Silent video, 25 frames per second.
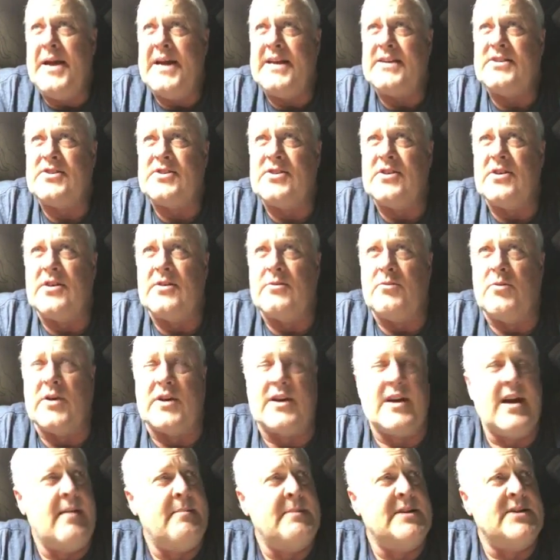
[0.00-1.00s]
sure we're
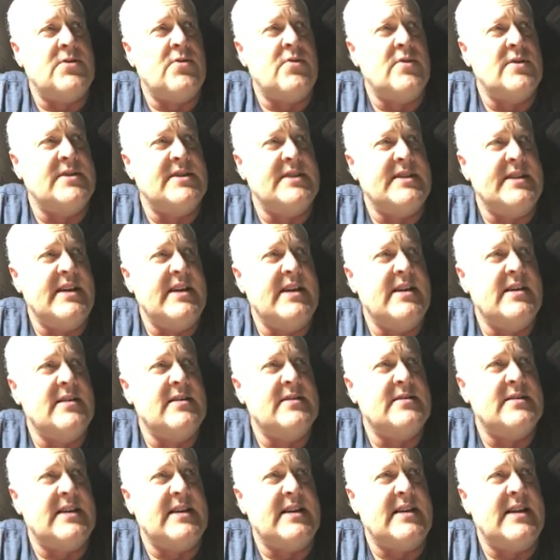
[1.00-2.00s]
coming towards the year
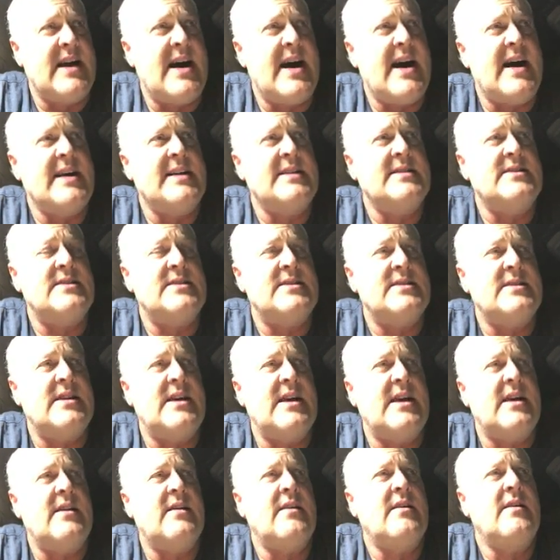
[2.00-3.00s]
that guys are